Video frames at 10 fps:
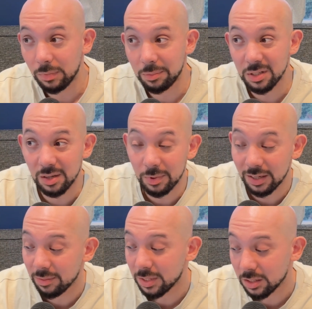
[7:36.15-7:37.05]
Maybe some
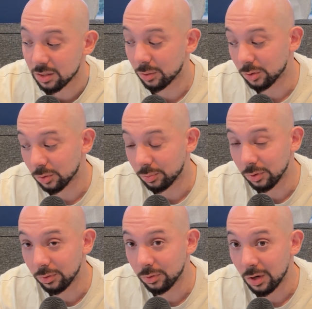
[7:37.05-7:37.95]
of them need social
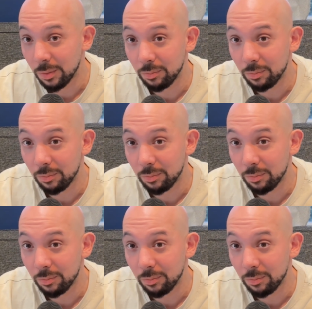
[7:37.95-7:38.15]
proof.